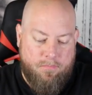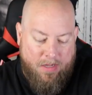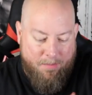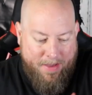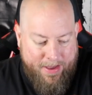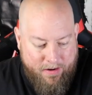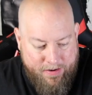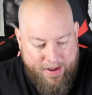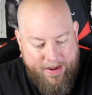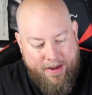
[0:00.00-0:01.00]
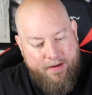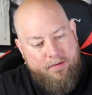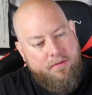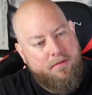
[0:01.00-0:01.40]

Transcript: Not bad on that.